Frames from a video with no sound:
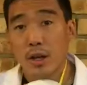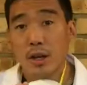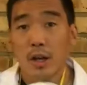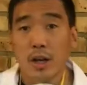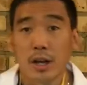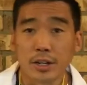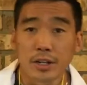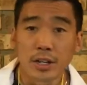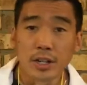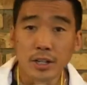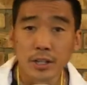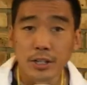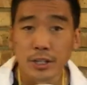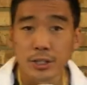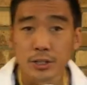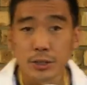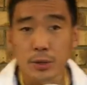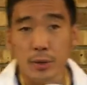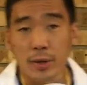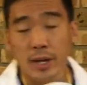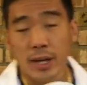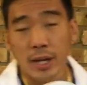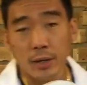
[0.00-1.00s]
Another
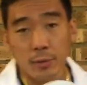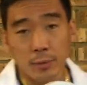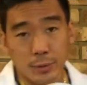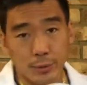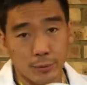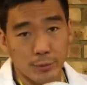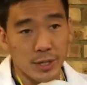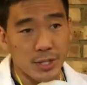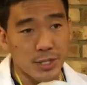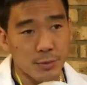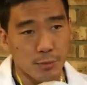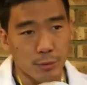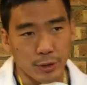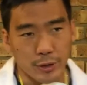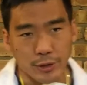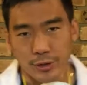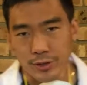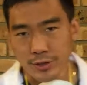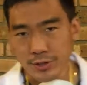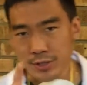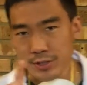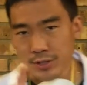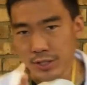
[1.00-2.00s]
issue I had with the
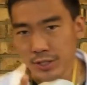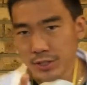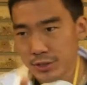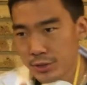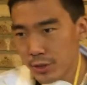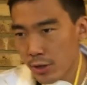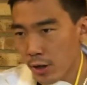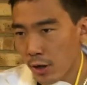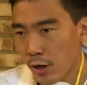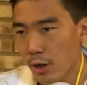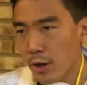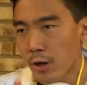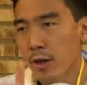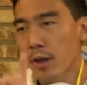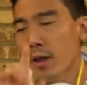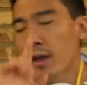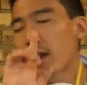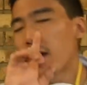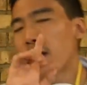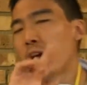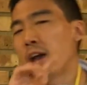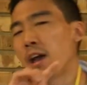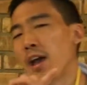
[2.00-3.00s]
respirators is I saw,
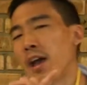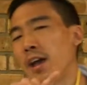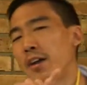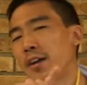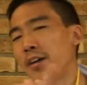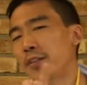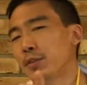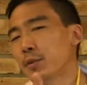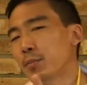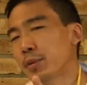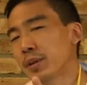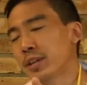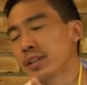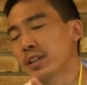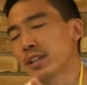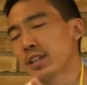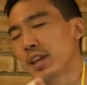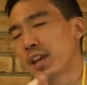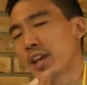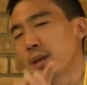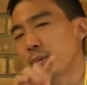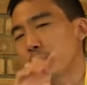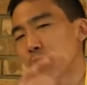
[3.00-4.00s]
if you play the
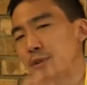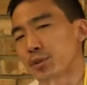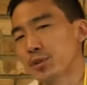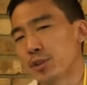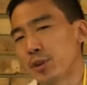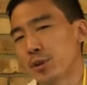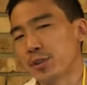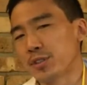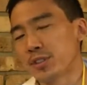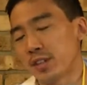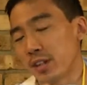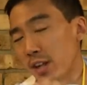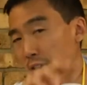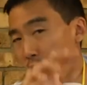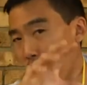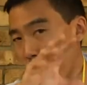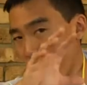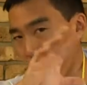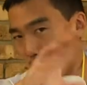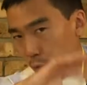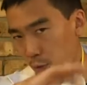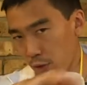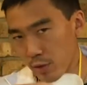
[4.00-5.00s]
game, you'll notice that
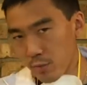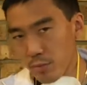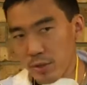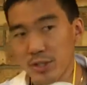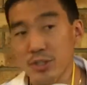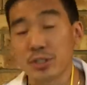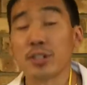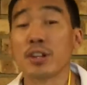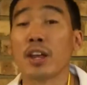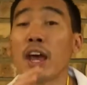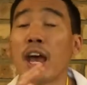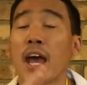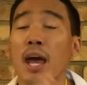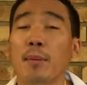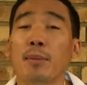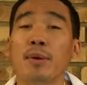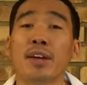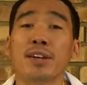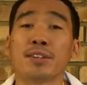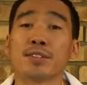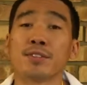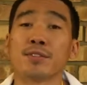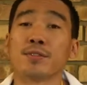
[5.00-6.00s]
in one of the missions, Abby
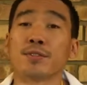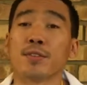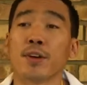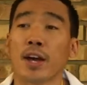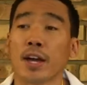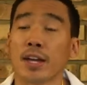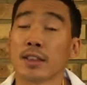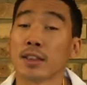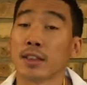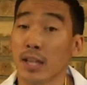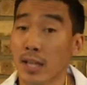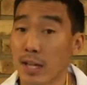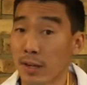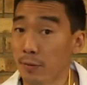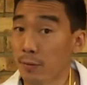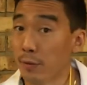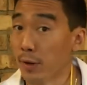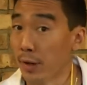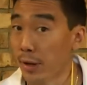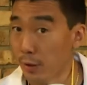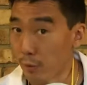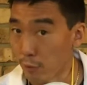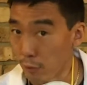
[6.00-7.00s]
has to find Lev
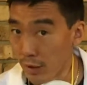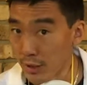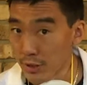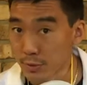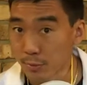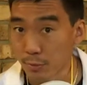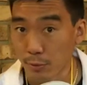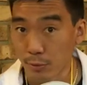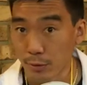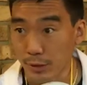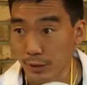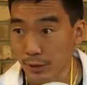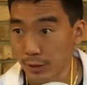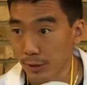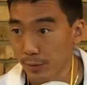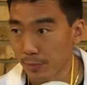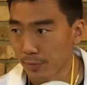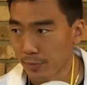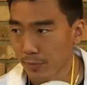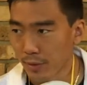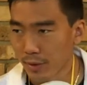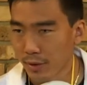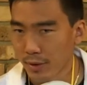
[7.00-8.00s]
a respirator.
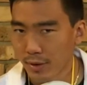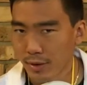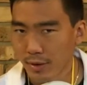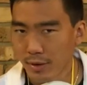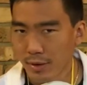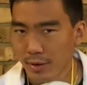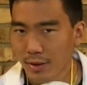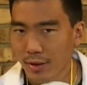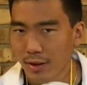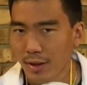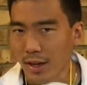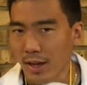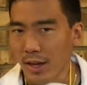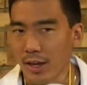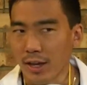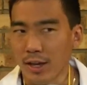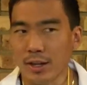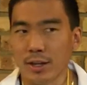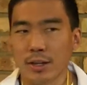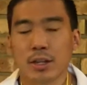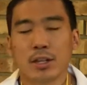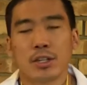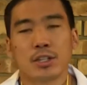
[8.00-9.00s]

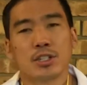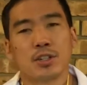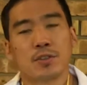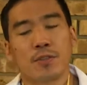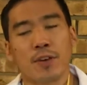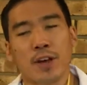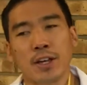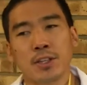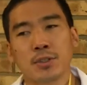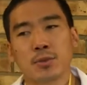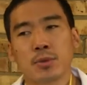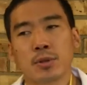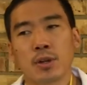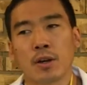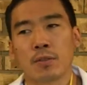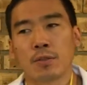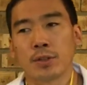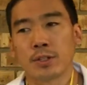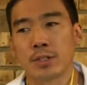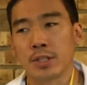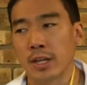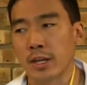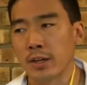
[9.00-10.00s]
And she finds one off
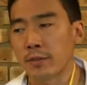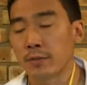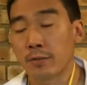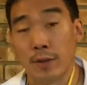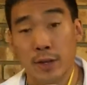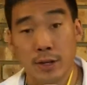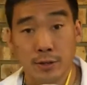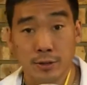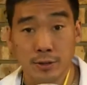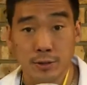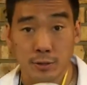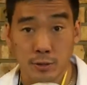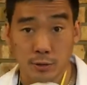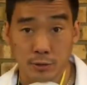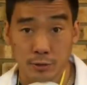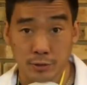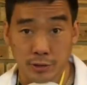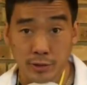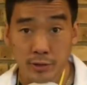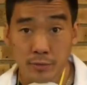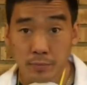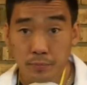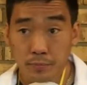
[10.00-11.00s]
a dead Federal
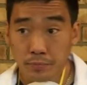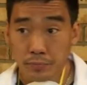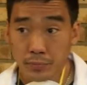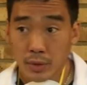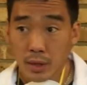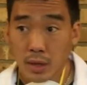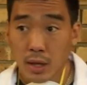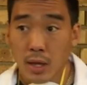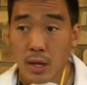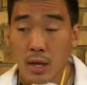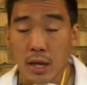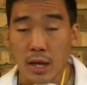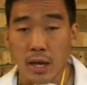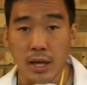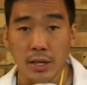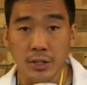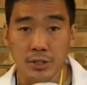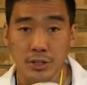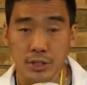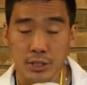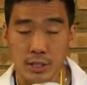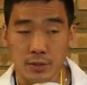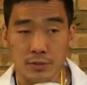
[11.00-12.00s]
soldier, and
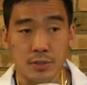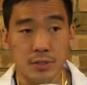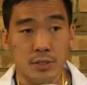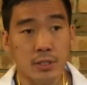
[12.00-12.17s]
she gives it